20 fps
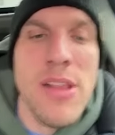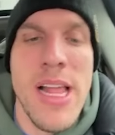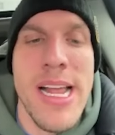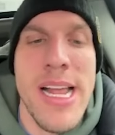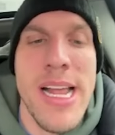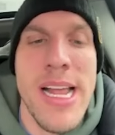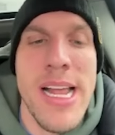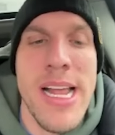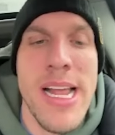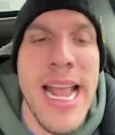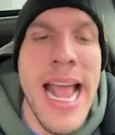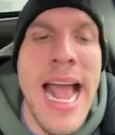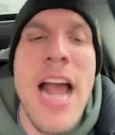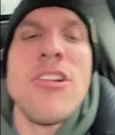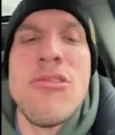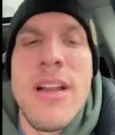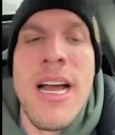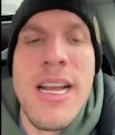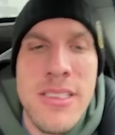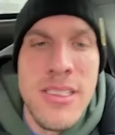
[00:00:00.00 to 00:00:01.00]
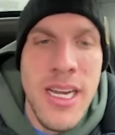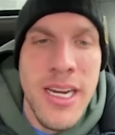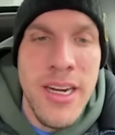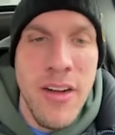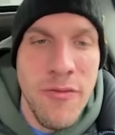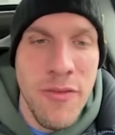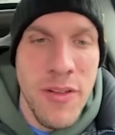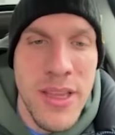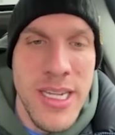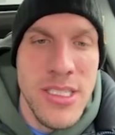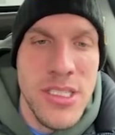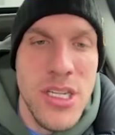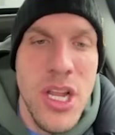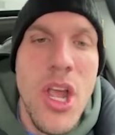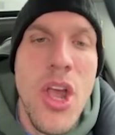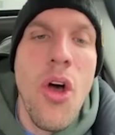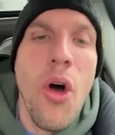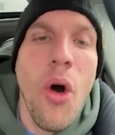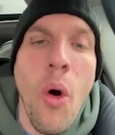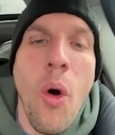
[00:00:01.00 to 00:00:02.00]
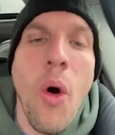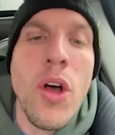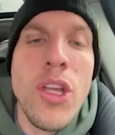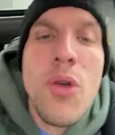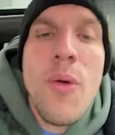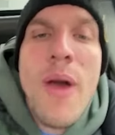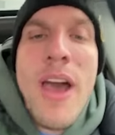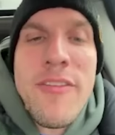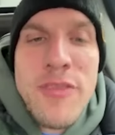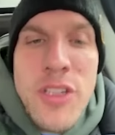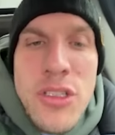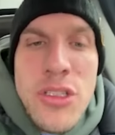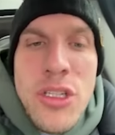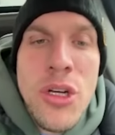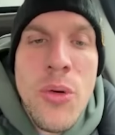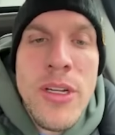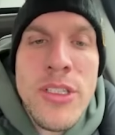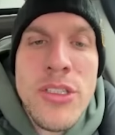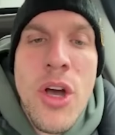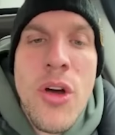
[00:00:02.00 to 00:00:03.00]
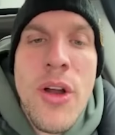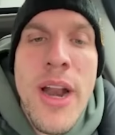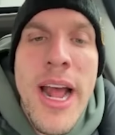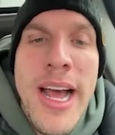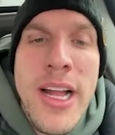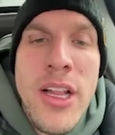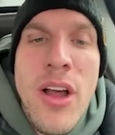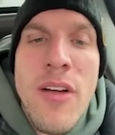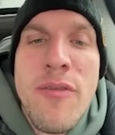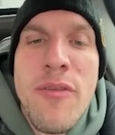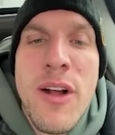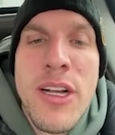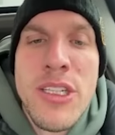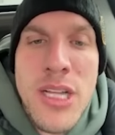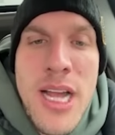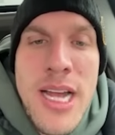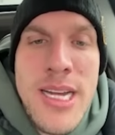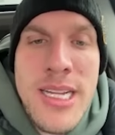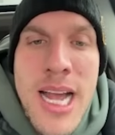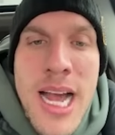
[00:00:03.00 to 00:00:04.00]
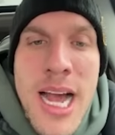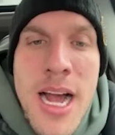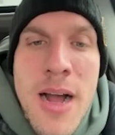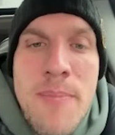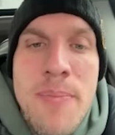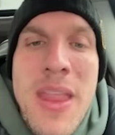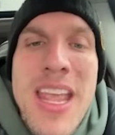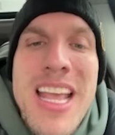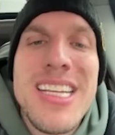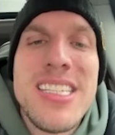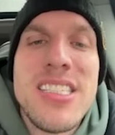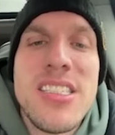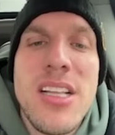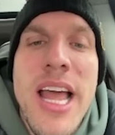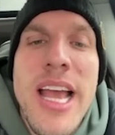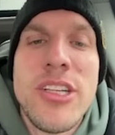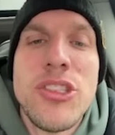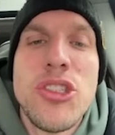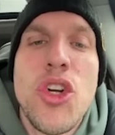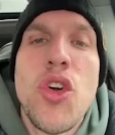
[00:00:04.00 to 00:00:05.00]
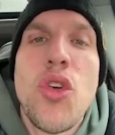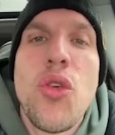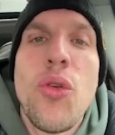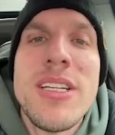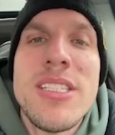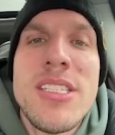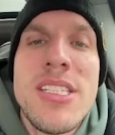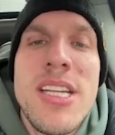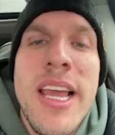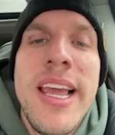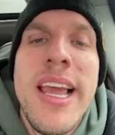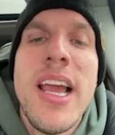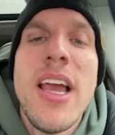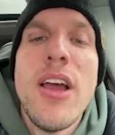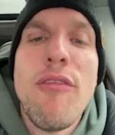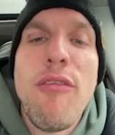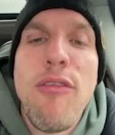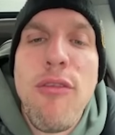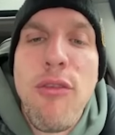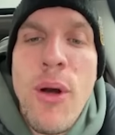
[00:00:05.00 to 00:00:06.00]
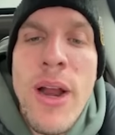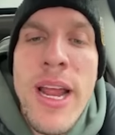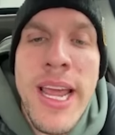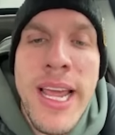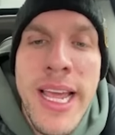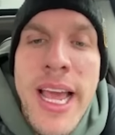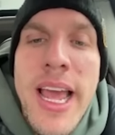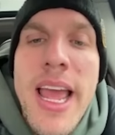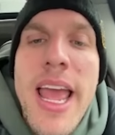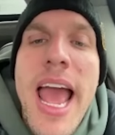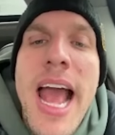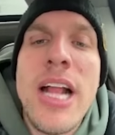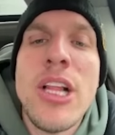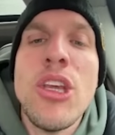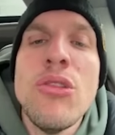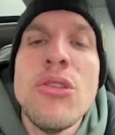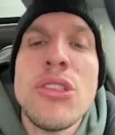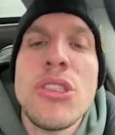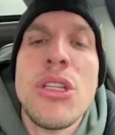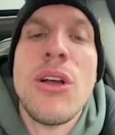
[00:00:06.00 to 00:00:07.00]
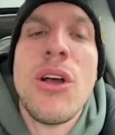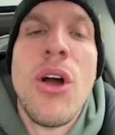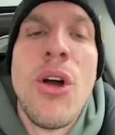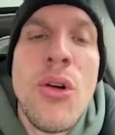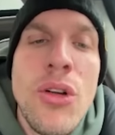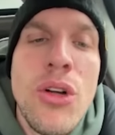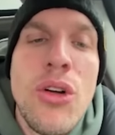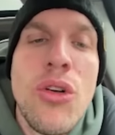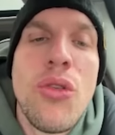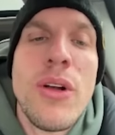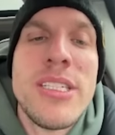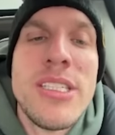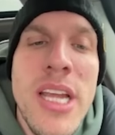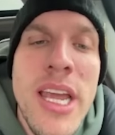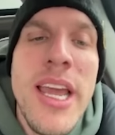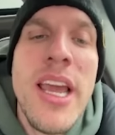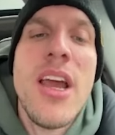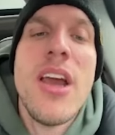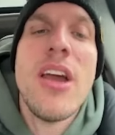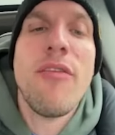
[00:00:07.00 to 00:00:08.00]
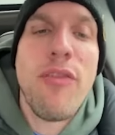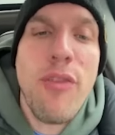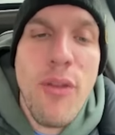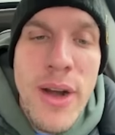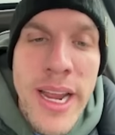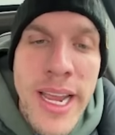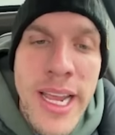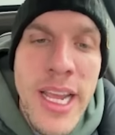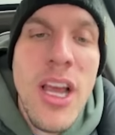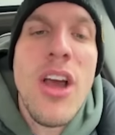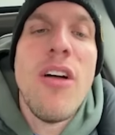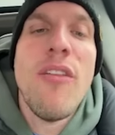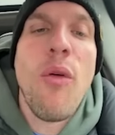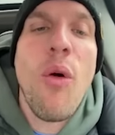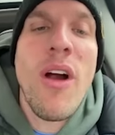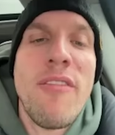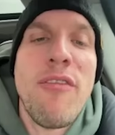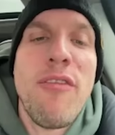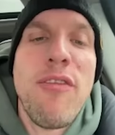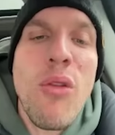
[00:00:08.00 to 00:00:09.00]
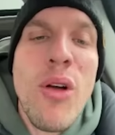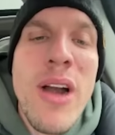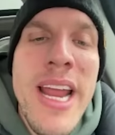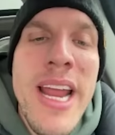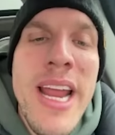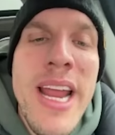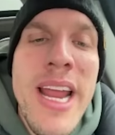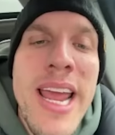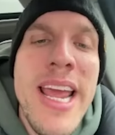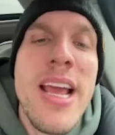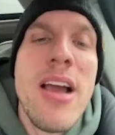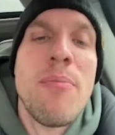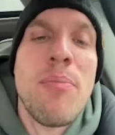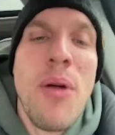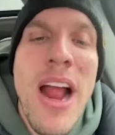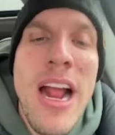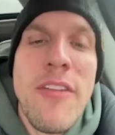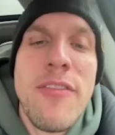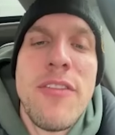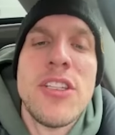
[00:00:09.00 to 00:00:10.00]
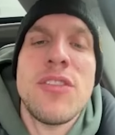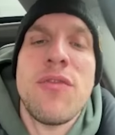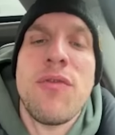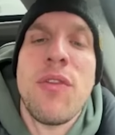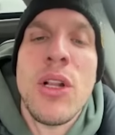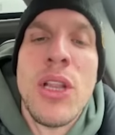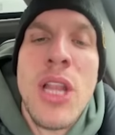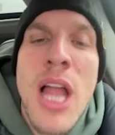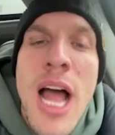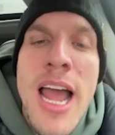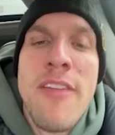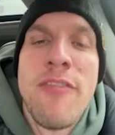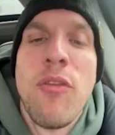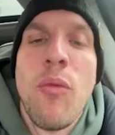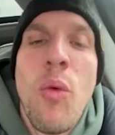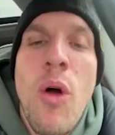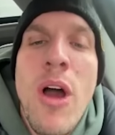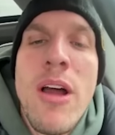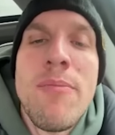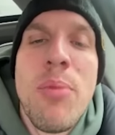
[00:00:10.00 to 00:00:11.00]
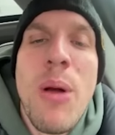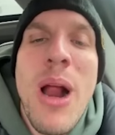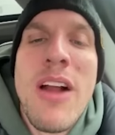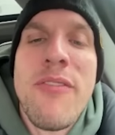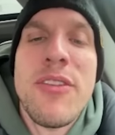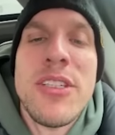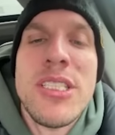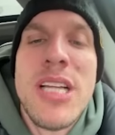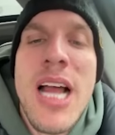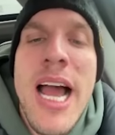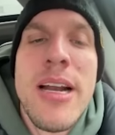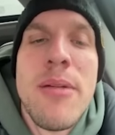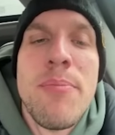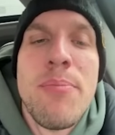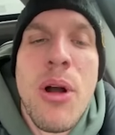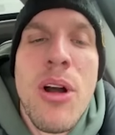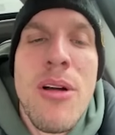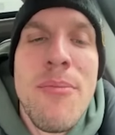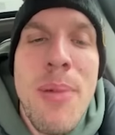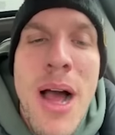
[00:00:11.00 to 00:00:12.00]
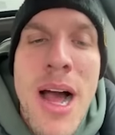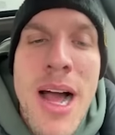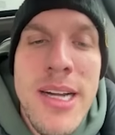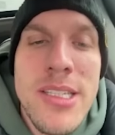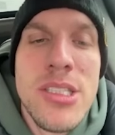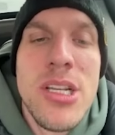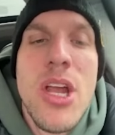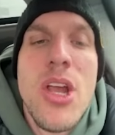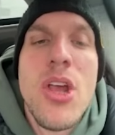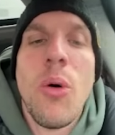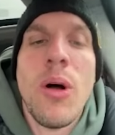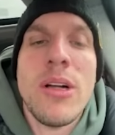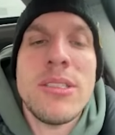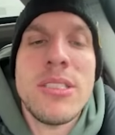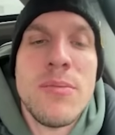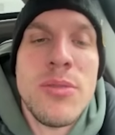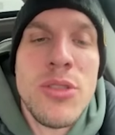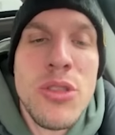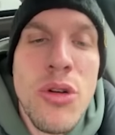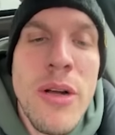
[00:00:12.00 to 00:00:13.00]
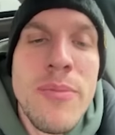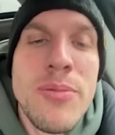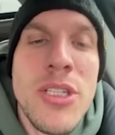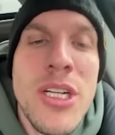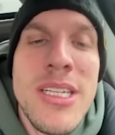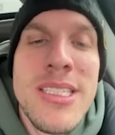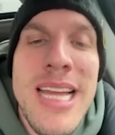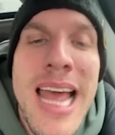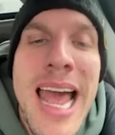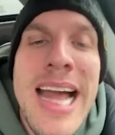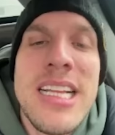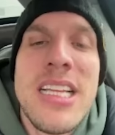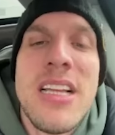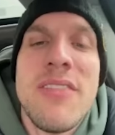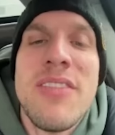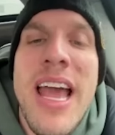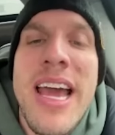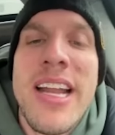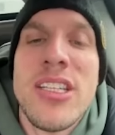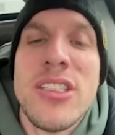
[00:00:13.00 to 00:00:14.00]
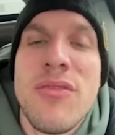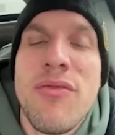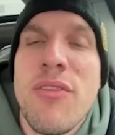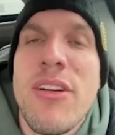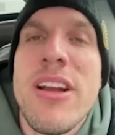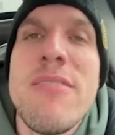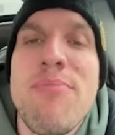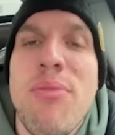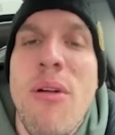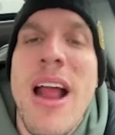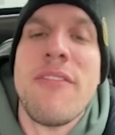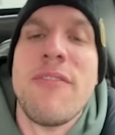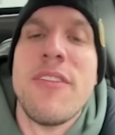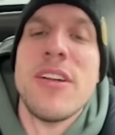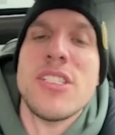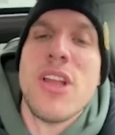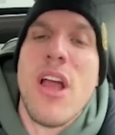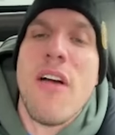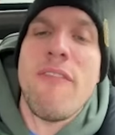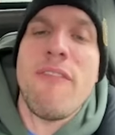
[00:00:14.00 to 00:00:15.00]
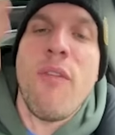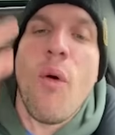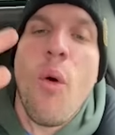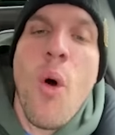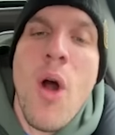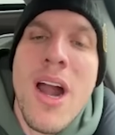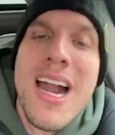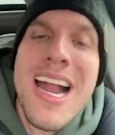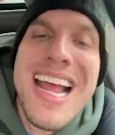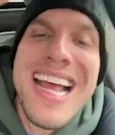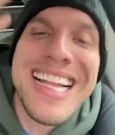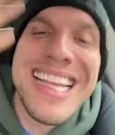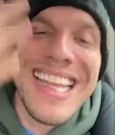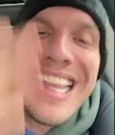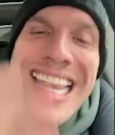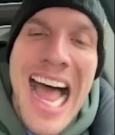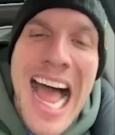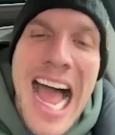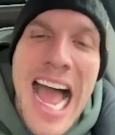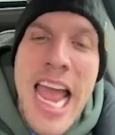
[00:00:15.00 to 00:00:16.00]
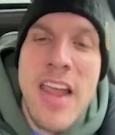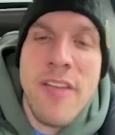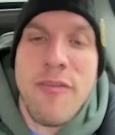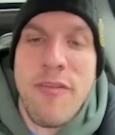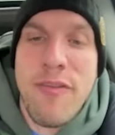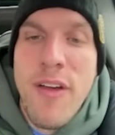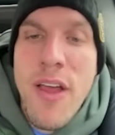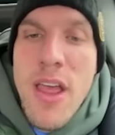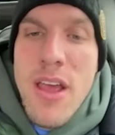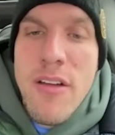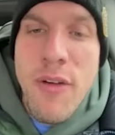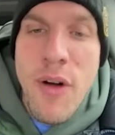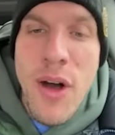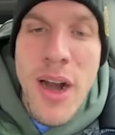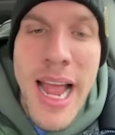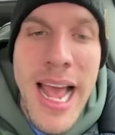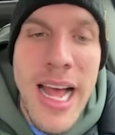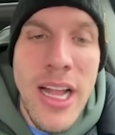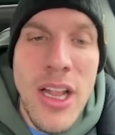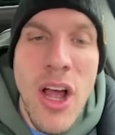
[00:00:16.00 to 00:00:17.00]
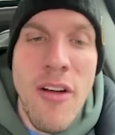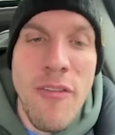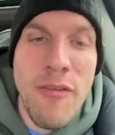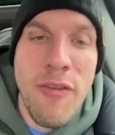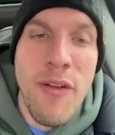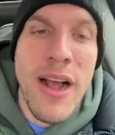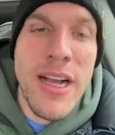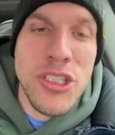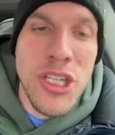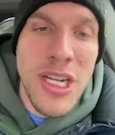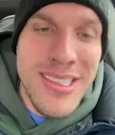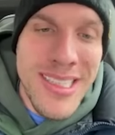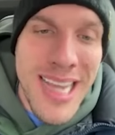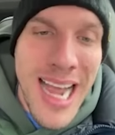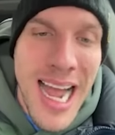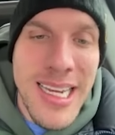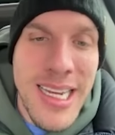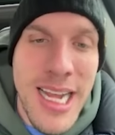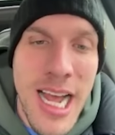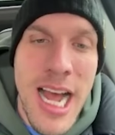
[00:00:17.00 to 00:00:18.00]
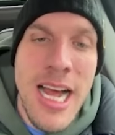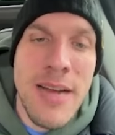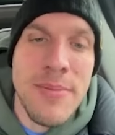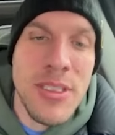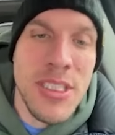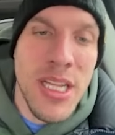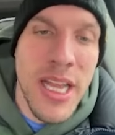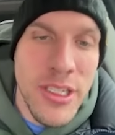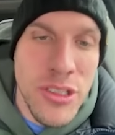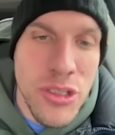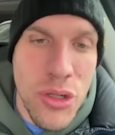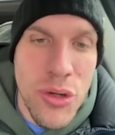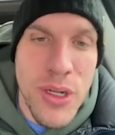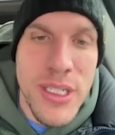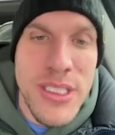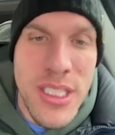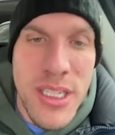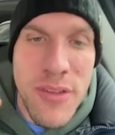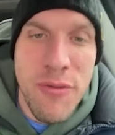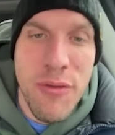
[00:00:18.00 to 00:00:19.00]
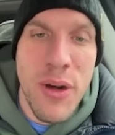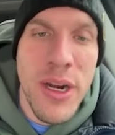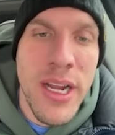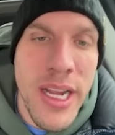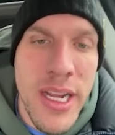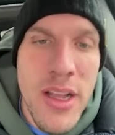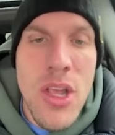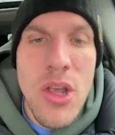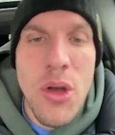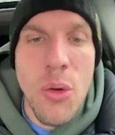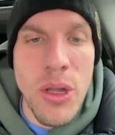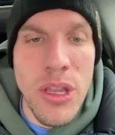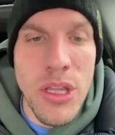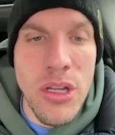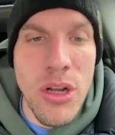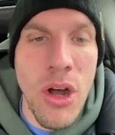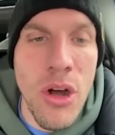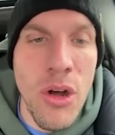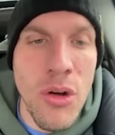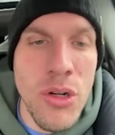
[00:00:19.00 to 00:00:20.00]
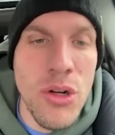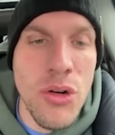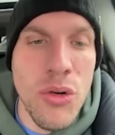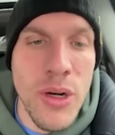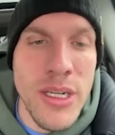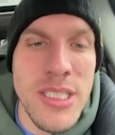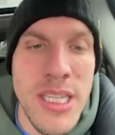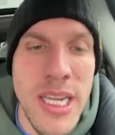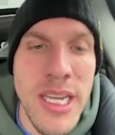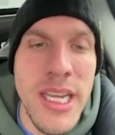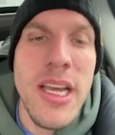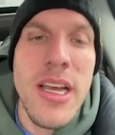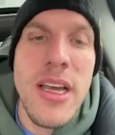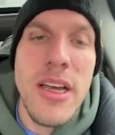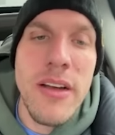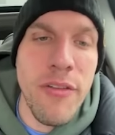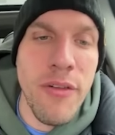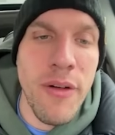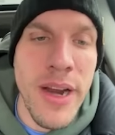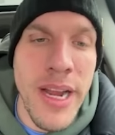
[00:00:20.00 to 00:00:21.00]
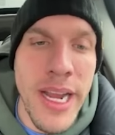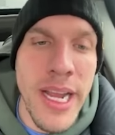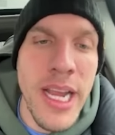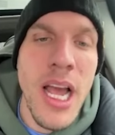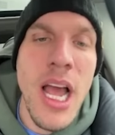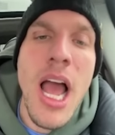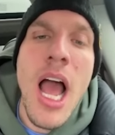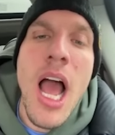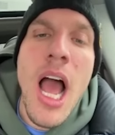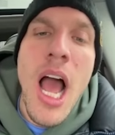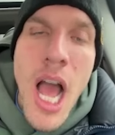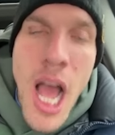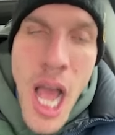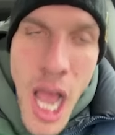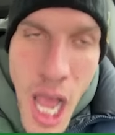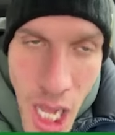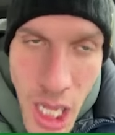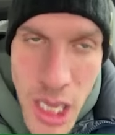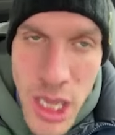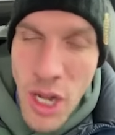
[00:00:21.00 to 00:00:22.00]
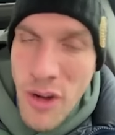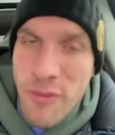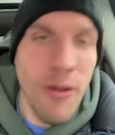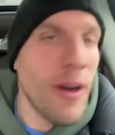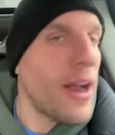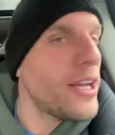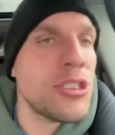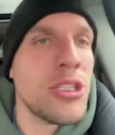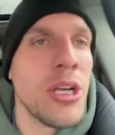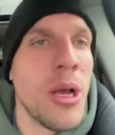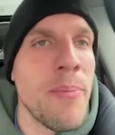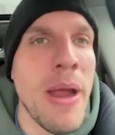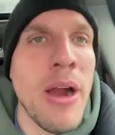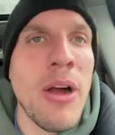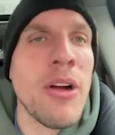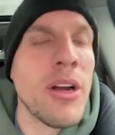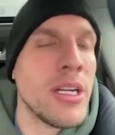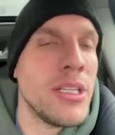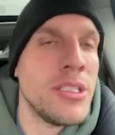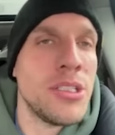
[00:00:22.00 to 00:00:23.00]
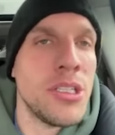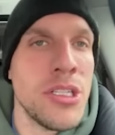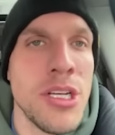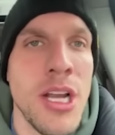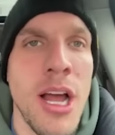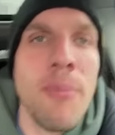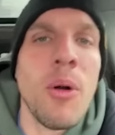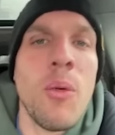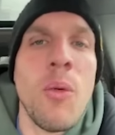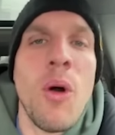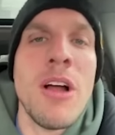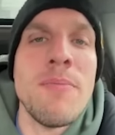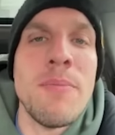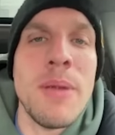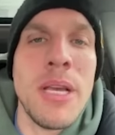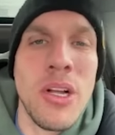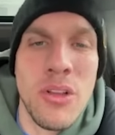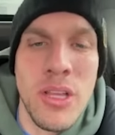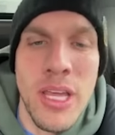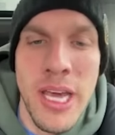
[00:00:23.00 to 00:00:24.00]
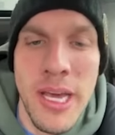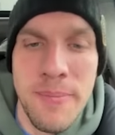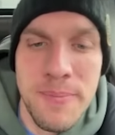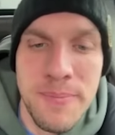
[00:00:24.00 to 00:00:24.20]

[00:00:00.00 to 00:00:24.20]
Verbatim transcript: Like, how do you not sign up for this? All you have to do is go to HelloFresh.com slash Chrissy free and use the code Chrissy free for free breakfast for life. One breakfast item per box while subscription is active. That is free breakfast for life for HelloFresh.com slash Chrissy free with code Chrissy free. HelloFresh, America's number one meal kit.